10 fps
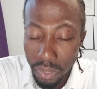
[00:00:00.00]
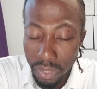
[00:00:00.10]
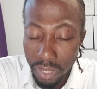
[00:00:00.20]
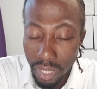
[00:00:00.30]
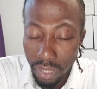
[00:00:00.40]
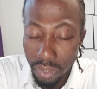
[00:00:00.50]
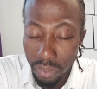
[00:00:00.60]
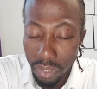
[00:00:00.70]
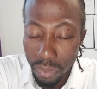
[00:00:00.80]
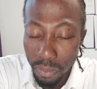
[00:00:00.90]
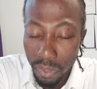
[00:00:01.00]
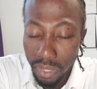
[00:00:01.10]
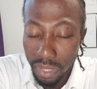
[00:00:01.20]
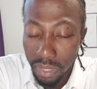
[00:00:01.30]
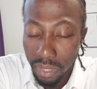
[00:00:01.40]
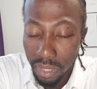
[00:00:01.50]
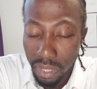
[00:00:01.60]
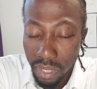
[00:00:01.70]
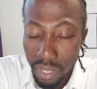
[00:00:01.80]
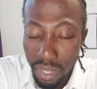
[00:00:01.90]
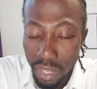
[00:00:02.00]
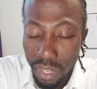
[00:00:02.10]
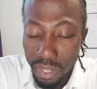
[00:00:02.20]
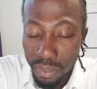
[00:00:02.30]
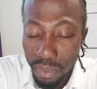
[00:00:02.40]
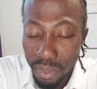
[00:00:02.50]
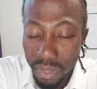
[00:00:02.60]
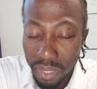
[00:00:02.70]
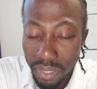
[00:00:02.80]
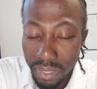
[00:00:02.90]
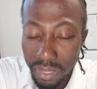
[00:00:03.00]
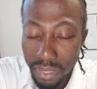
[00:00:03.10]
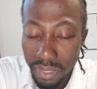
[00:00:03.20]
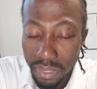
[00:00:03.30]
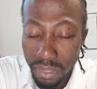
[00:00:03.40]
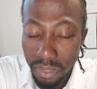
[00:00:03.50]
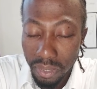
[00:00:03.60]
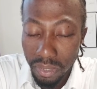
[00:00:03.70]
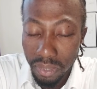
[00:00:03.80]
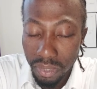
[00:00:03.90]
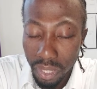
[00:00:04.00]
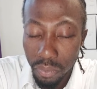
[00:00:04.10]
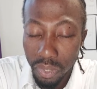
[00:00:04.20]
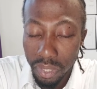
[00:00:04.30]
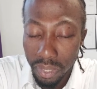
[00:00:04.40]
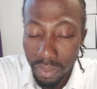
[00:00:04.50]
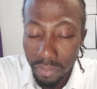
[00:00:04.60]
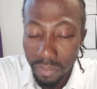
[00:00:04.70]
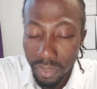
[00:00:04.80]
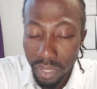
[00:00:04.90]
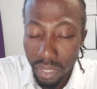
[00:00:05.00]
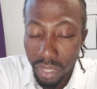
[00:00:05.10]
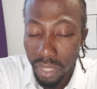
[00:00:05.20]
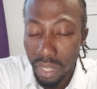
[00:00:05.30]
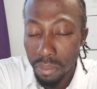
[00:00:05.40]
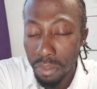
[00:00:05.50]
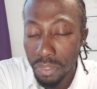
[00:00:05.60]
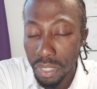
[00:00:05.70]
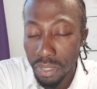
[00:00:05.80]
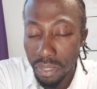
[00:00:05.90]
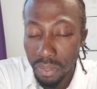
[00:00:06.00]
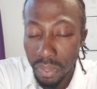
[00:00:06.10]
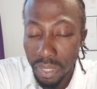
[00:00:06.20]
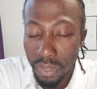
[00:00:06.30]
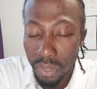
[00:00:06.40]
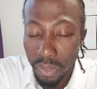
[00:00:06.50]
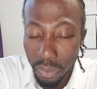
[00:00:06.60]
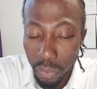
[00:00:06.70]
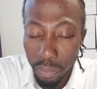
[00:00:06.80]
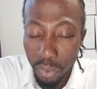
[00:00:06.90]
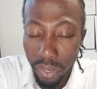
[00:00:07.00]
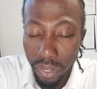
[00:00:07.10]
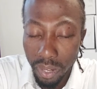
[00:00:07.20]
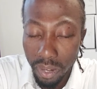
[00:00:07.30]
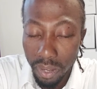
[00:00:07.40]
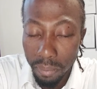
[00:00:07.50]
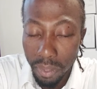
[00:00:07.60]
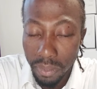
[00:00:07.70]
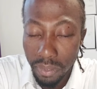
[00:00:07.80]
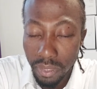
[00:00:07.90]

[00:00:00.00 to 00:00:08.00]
we just thank you this morning for everything. In the name of Jesus Christ, our Lord, we pray. Amen.